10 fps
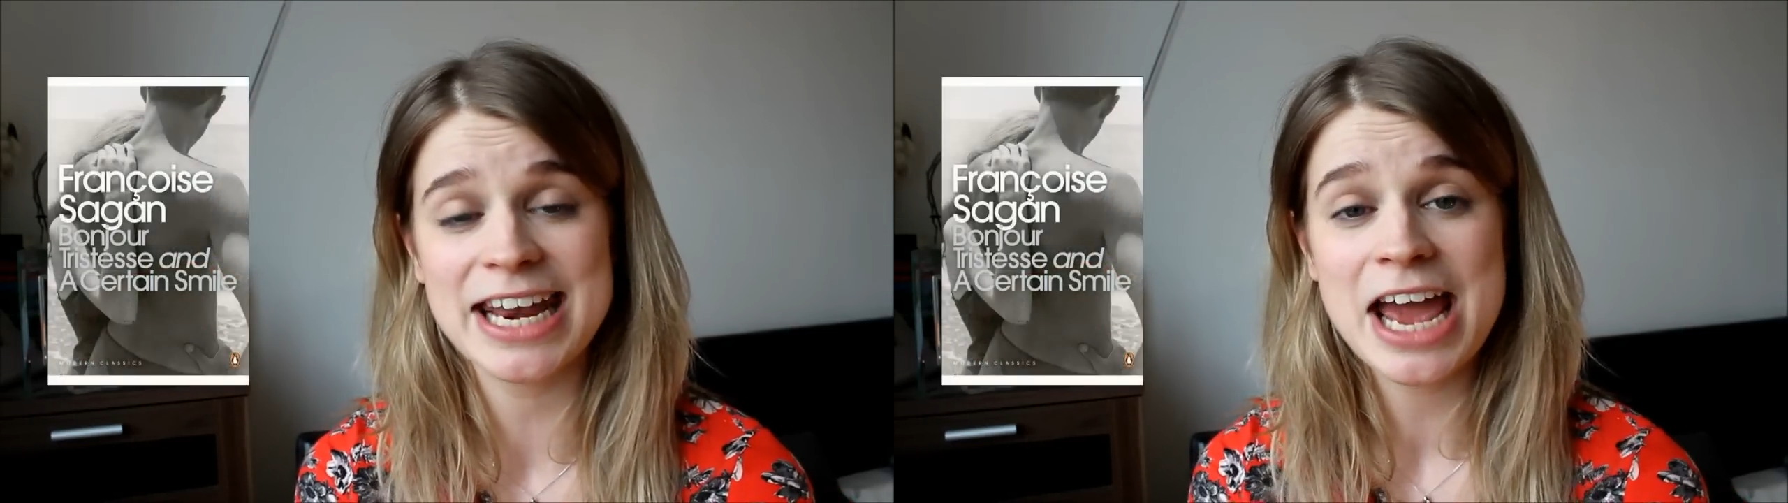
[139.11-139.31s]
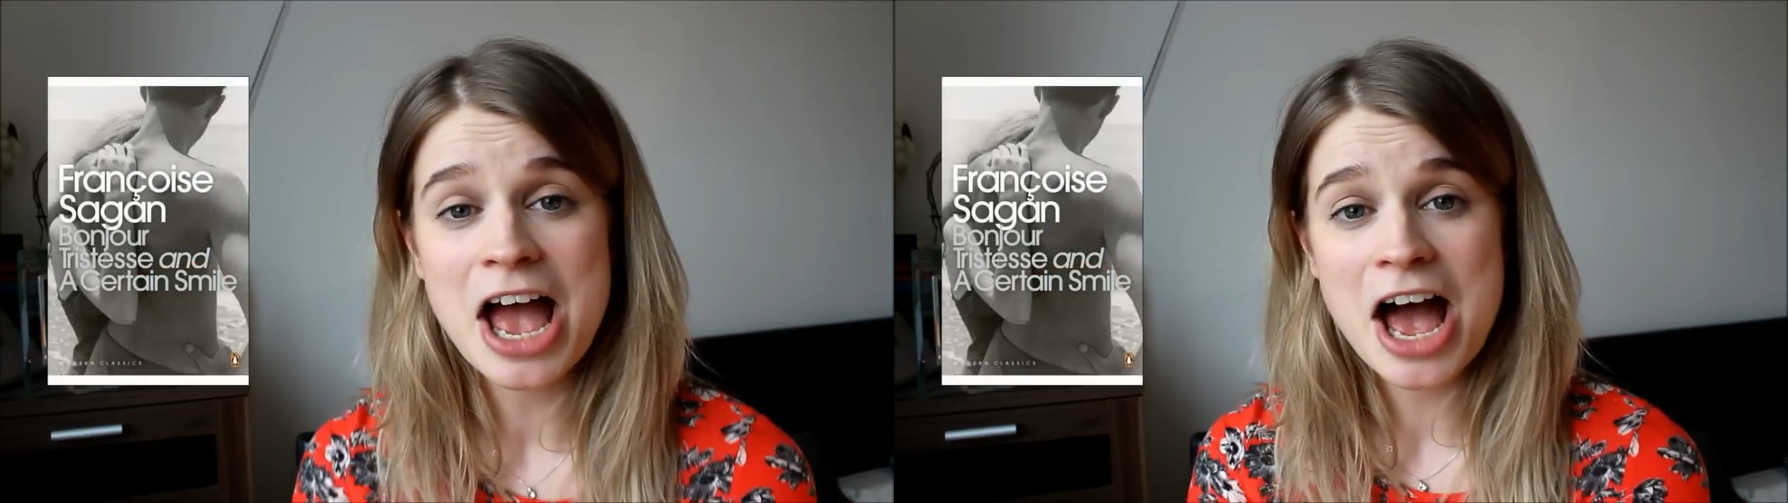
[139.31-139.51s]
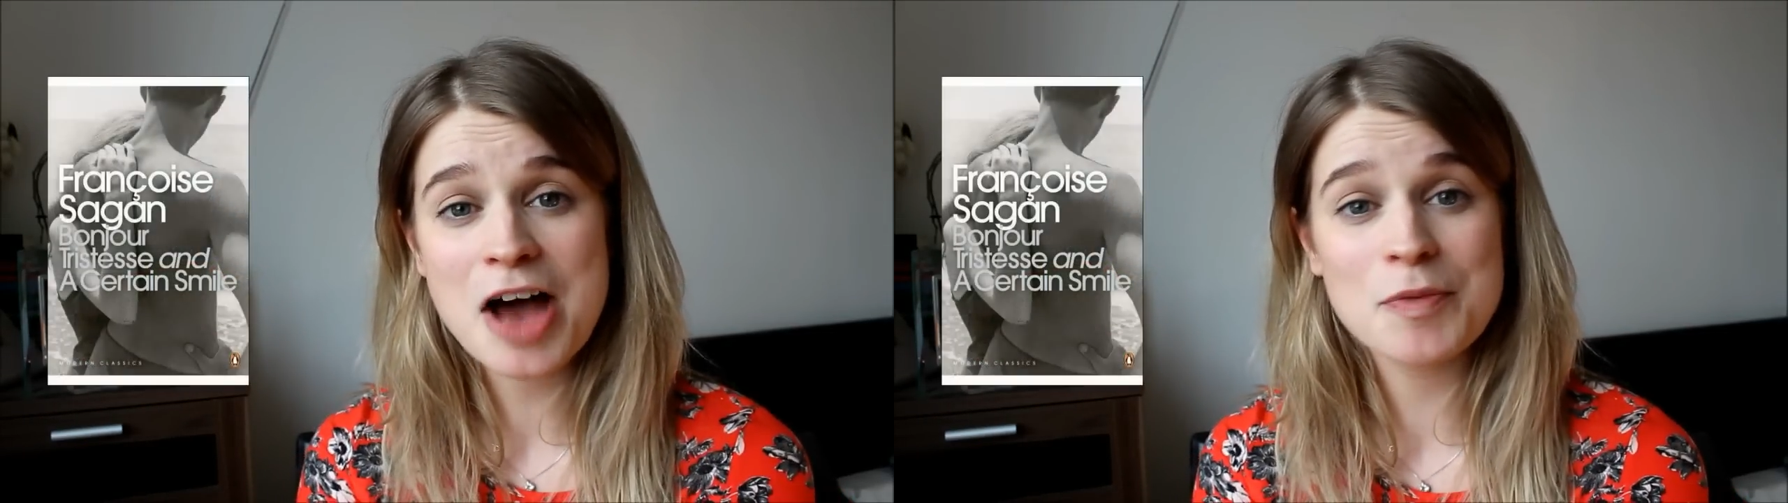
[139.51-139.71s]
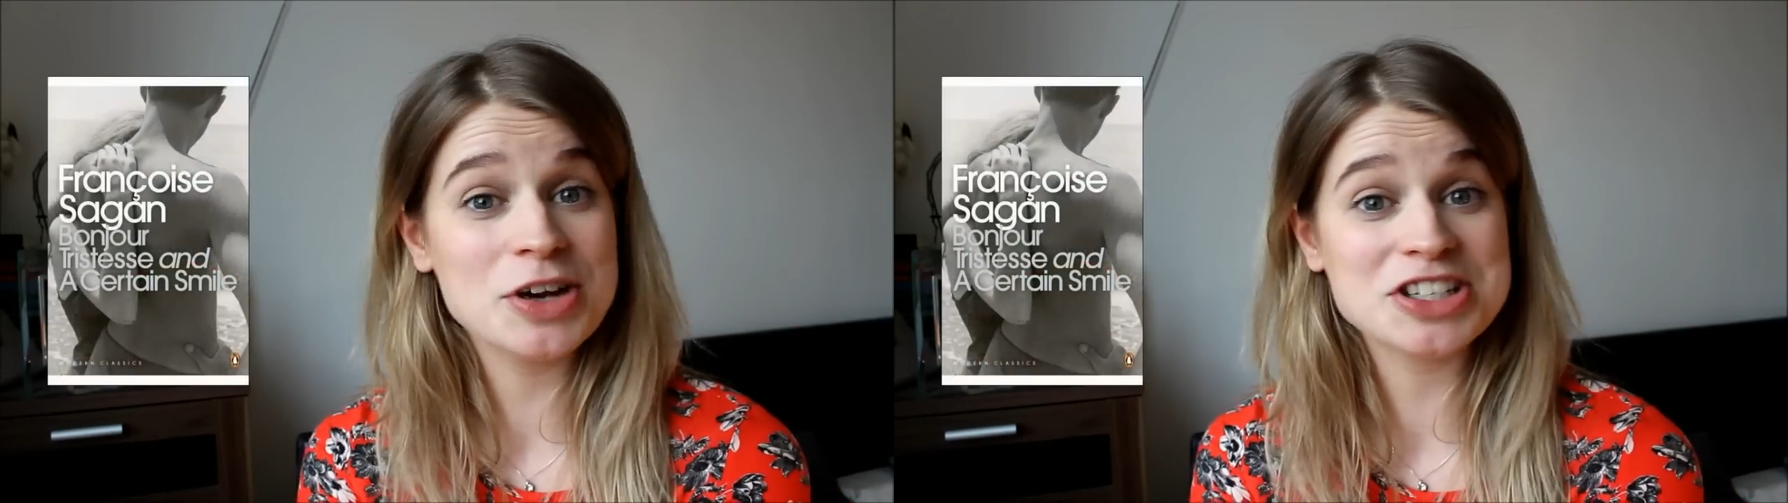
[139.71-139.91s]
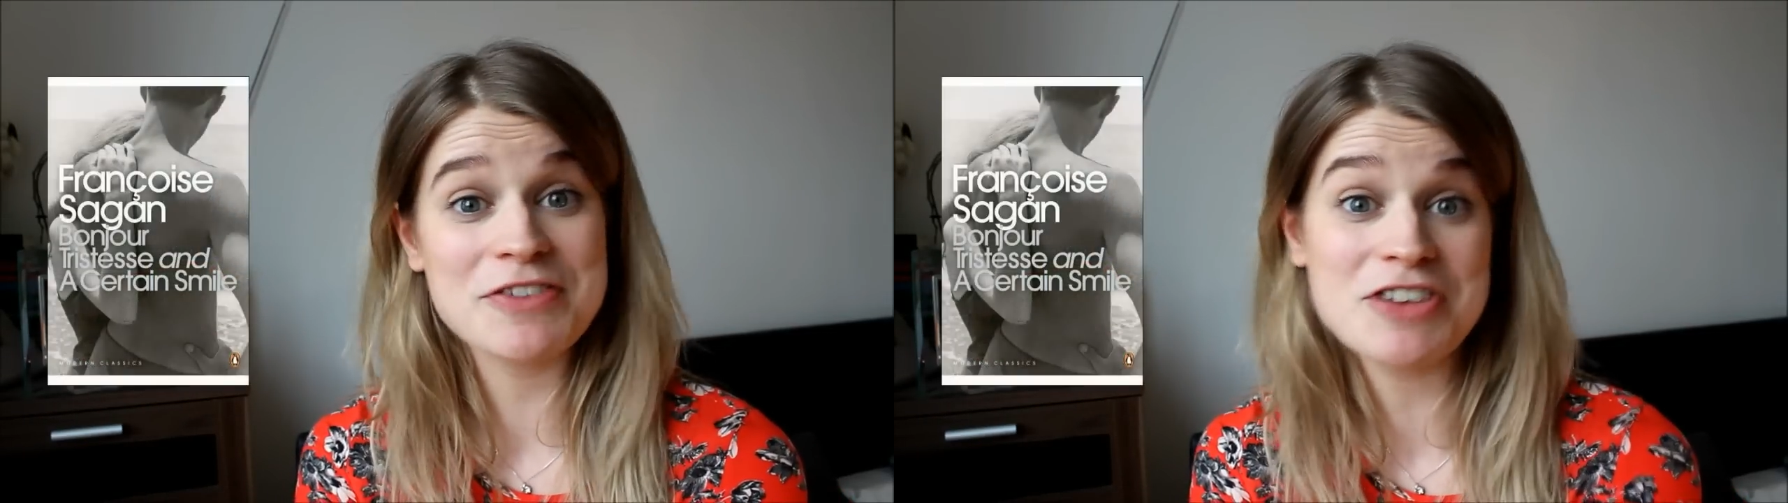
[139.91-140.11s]

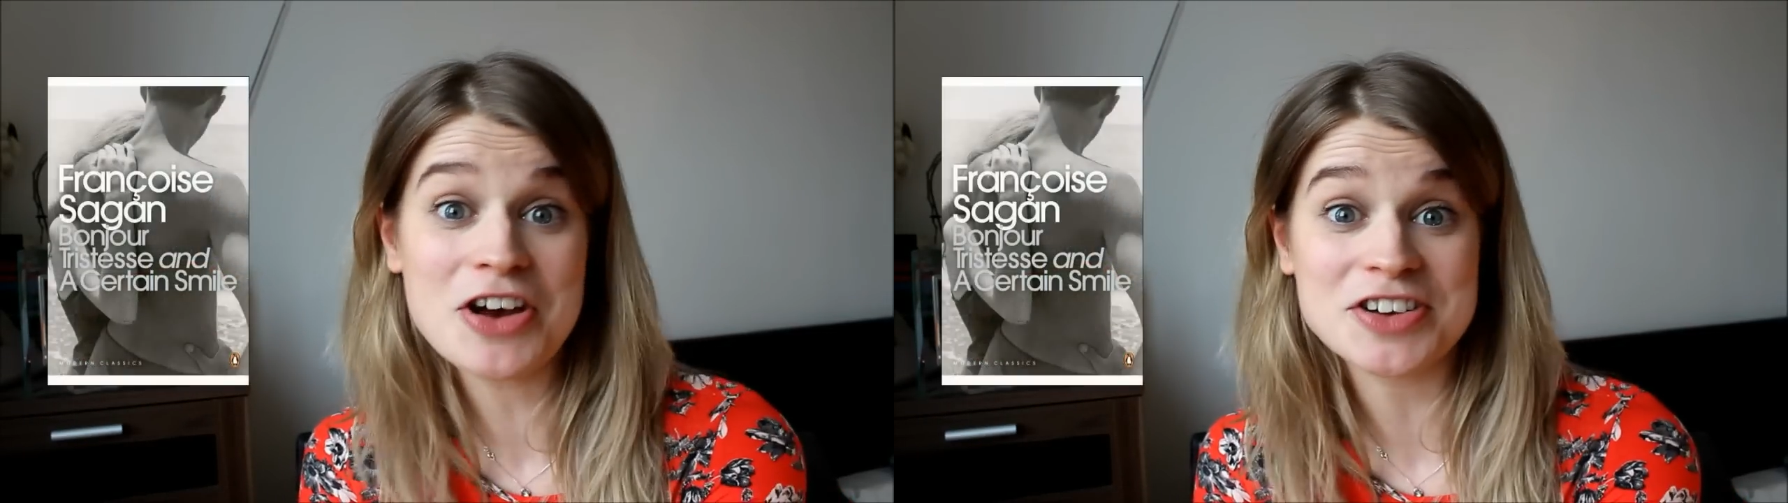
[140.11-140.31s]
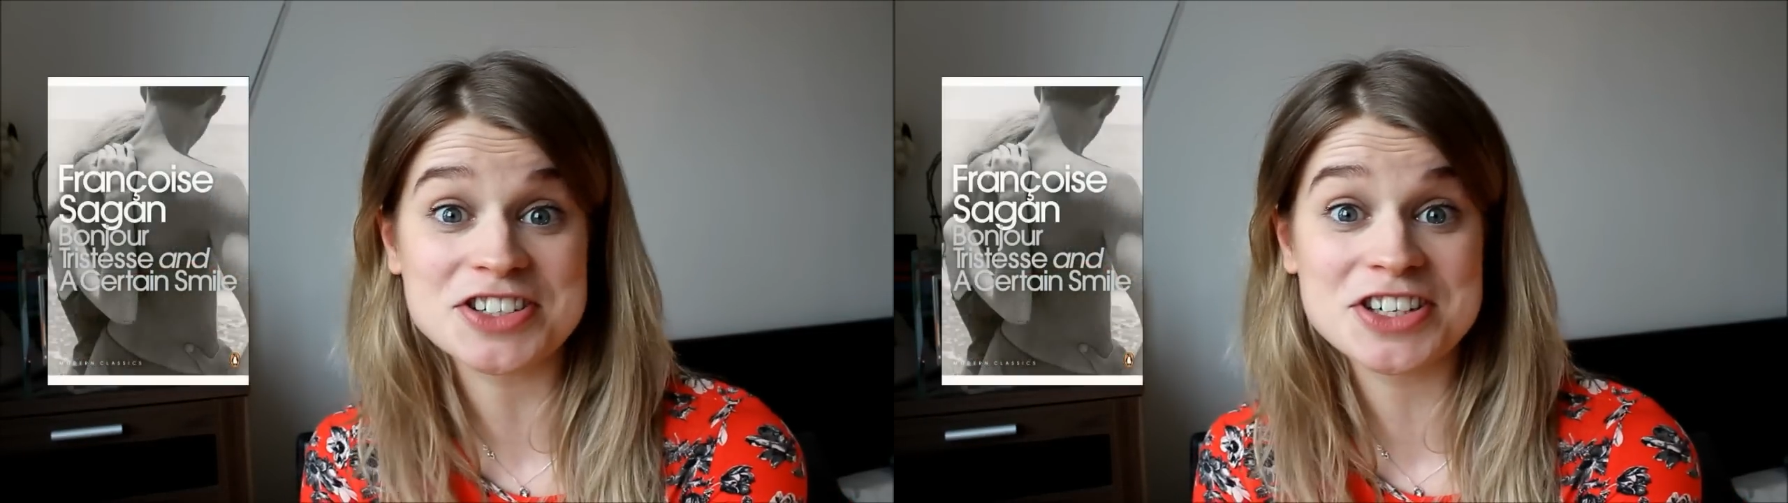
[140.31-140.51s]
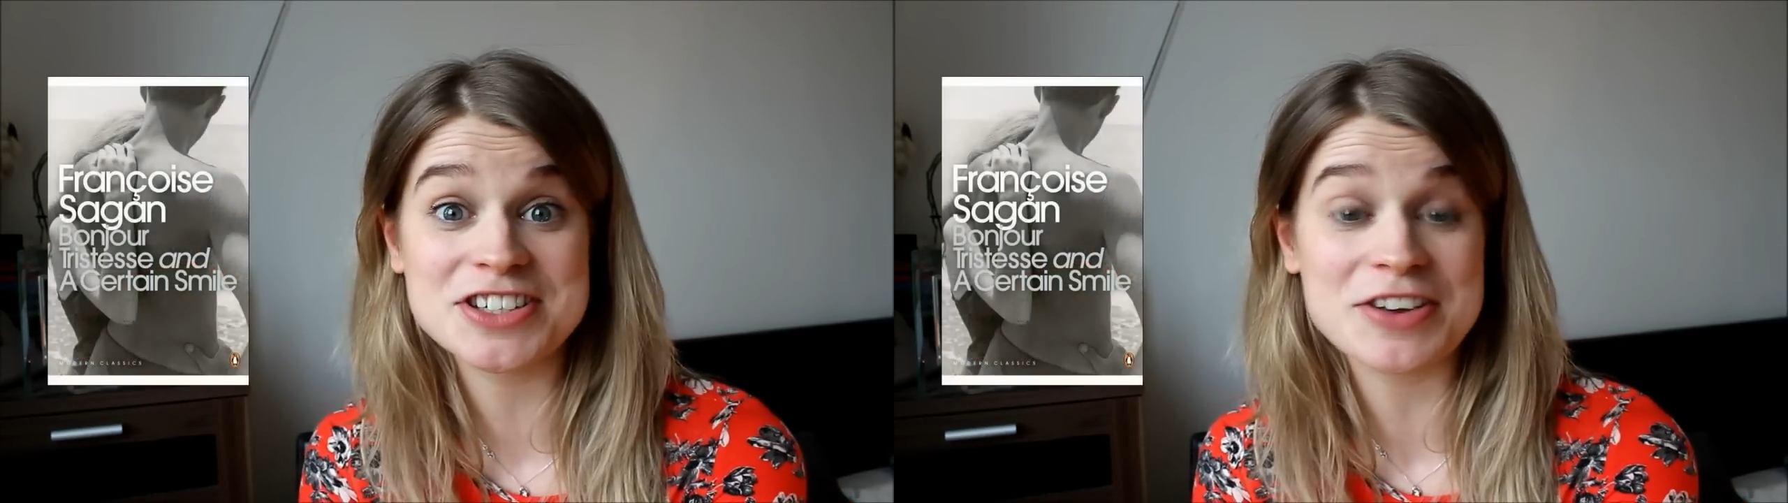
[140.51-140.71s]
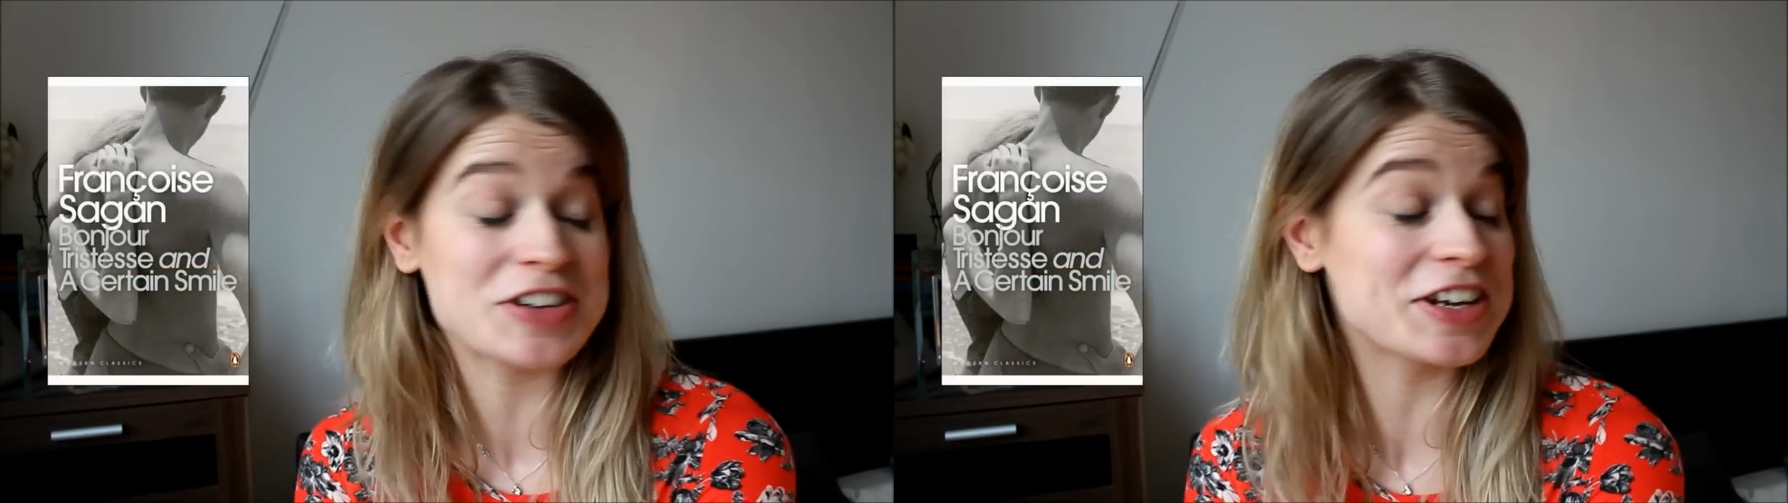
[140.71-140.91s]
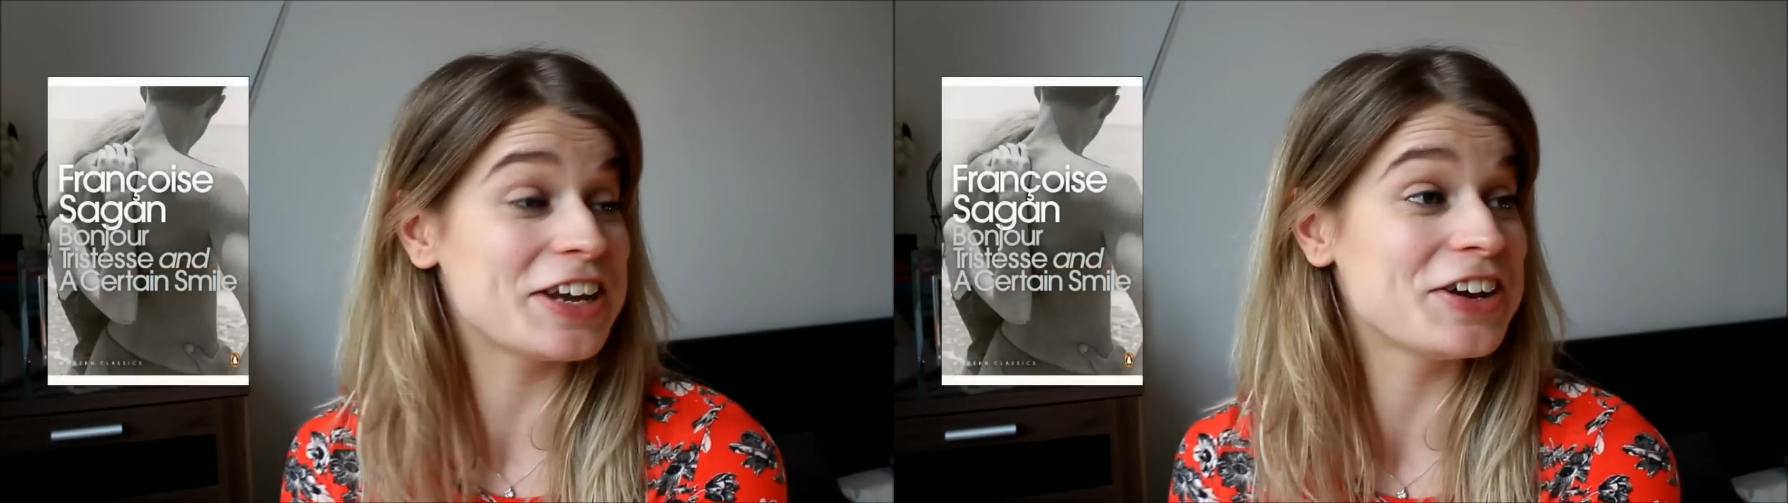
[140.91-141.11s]
which I've lost because I was
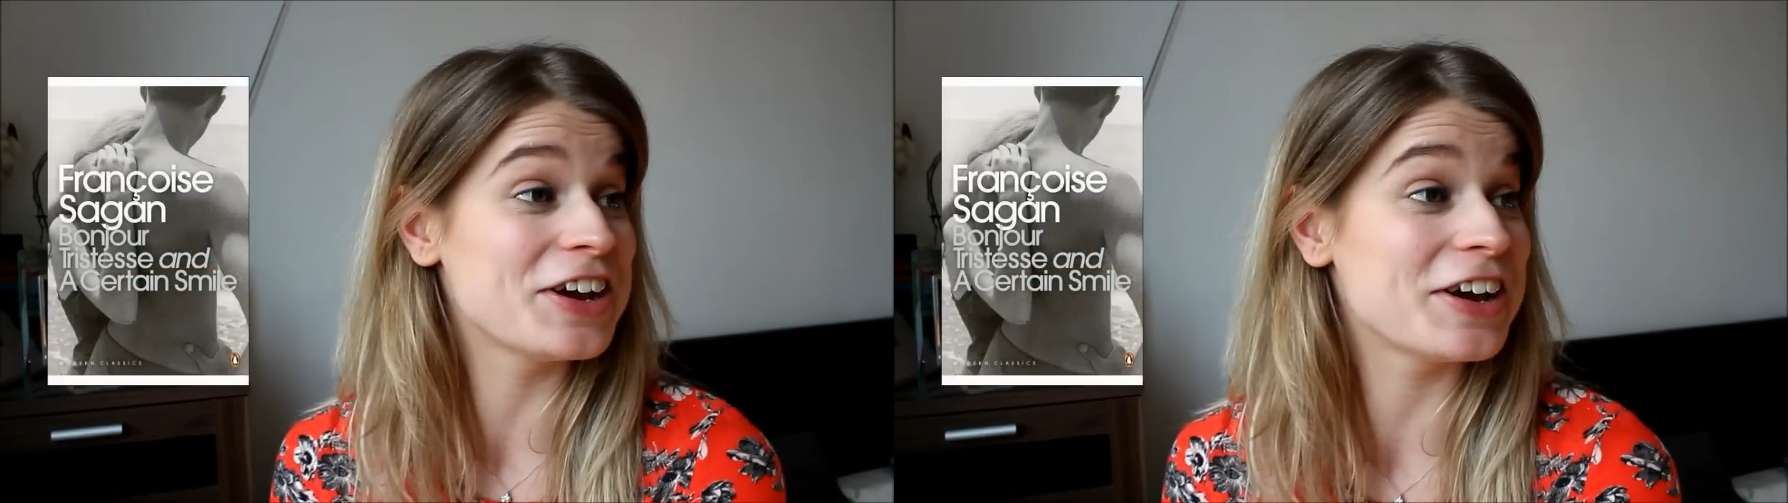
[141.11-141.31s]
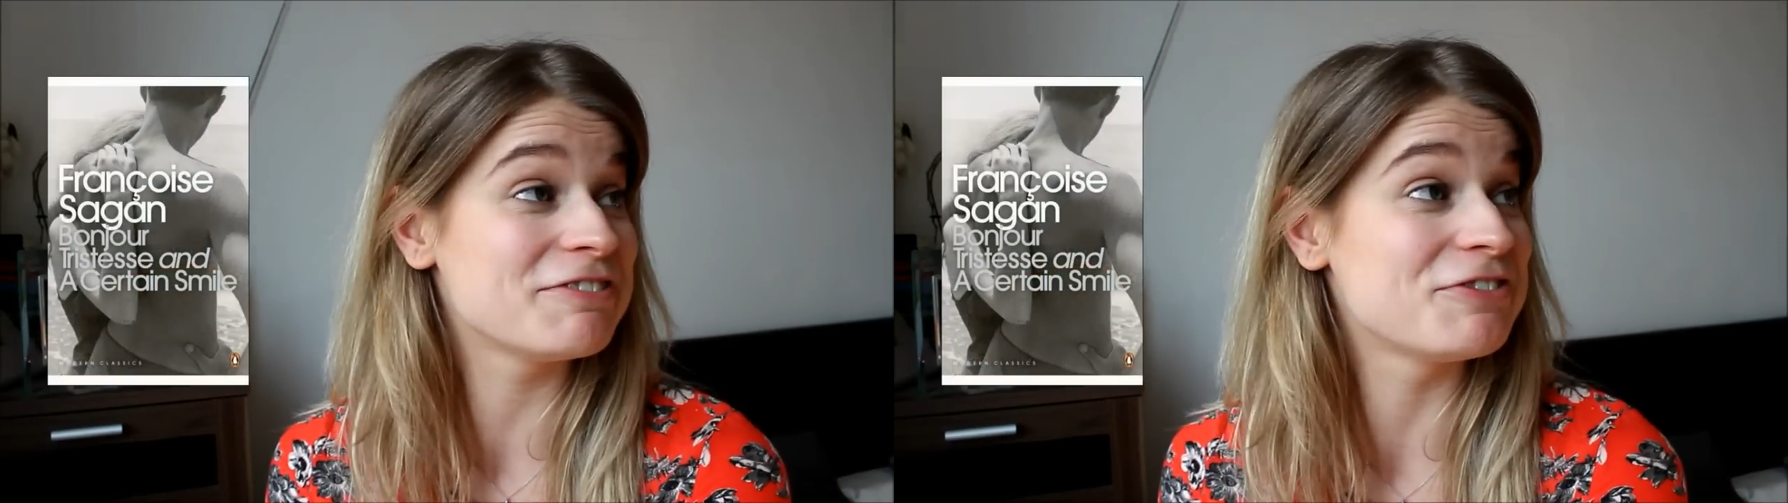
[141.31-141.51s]
looking